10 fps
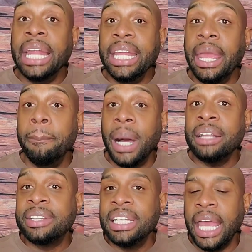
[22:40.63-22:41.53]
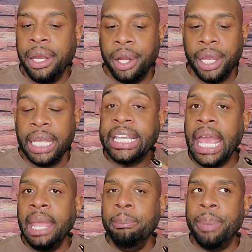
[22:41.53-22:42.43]
And then months later, it
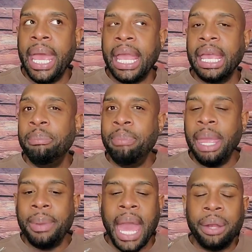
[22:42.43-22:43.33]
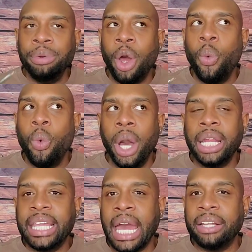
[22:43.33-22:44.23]
came back and maybe, I don't know
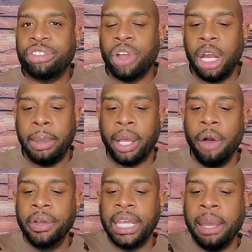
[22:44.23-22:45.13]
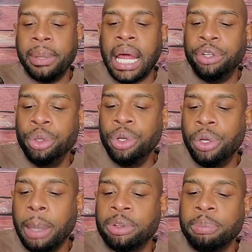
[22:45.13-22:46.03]
what got it started back over again, but I do
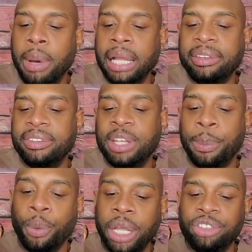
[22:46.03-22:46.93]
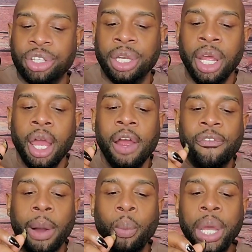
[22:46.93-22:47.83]
know there was months in separation
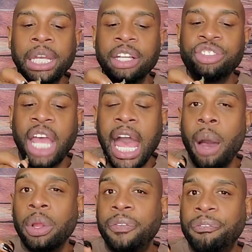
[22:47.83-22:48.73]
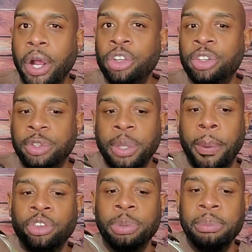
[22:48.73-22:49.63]
from when the child was first
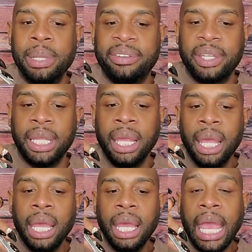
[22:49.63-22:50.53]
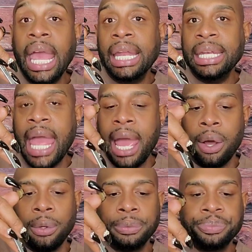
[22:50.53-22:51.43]
supposed to be missing and
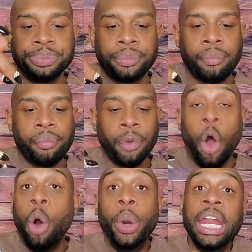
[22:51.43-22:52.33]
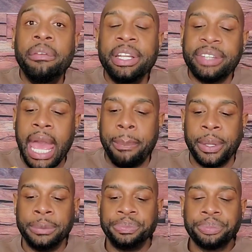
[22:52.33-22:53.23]
now, or whenever this
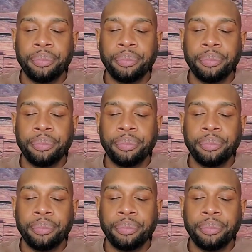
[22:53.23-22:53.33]
happened.